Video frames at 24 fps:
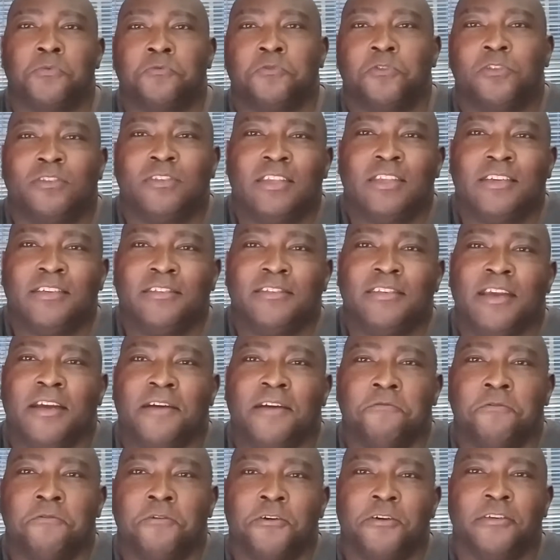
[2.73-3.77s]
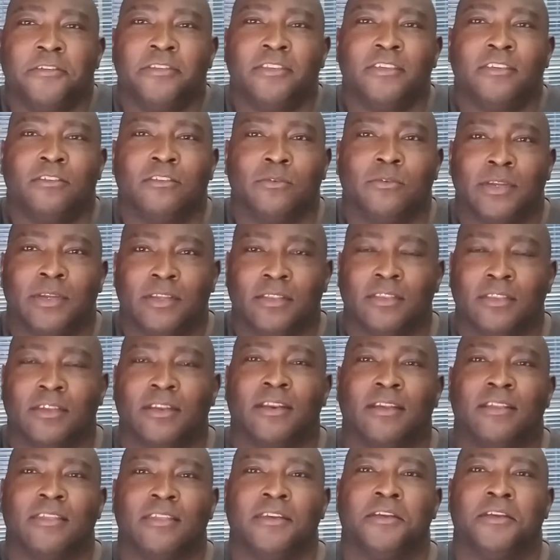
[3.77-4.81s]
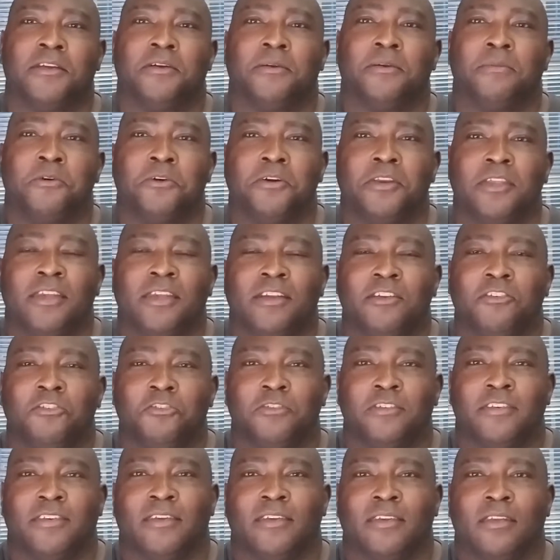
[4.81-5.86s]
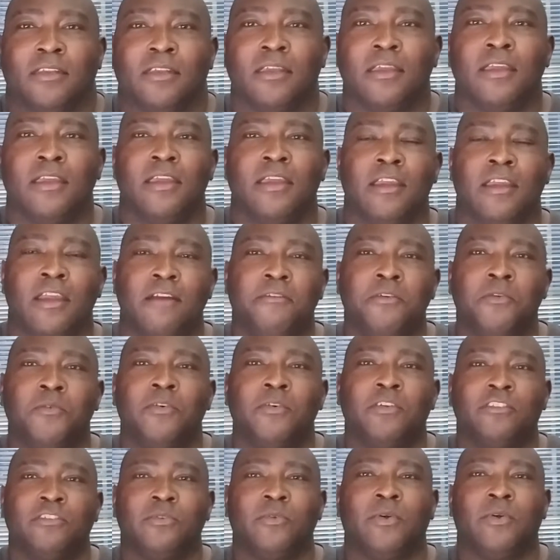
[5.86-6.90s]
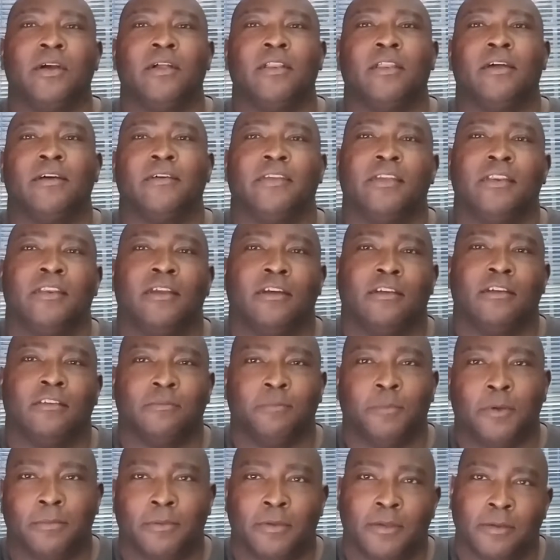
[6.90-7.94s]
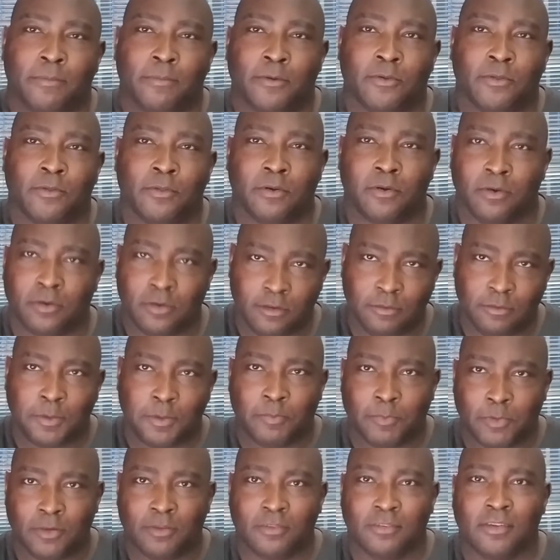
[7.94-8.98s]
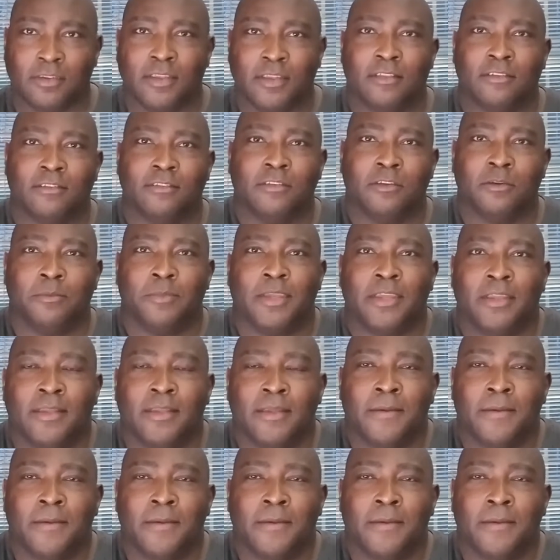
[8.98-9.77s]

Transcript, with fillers: Just things I've heard this week that I think are pretty interesting. Every once in a while I'll get asked by people, or at least people will say this to me.